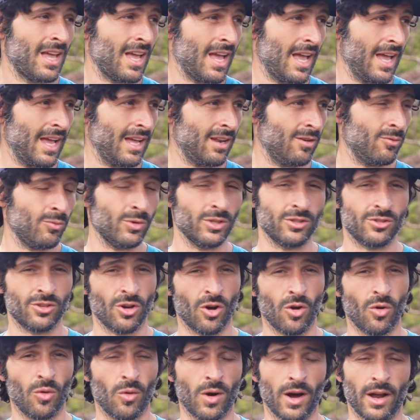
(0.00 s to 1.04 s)
and we
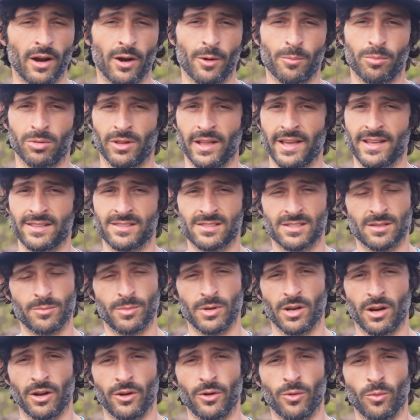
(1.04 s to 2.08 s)
don't want our plants to
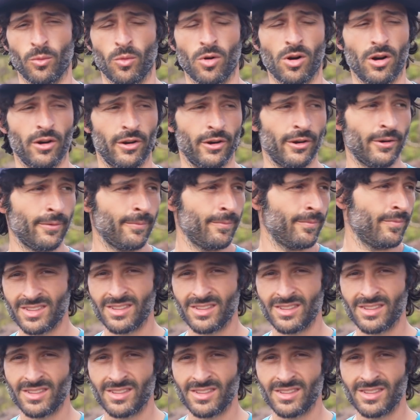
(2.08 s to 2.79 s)
be underwater.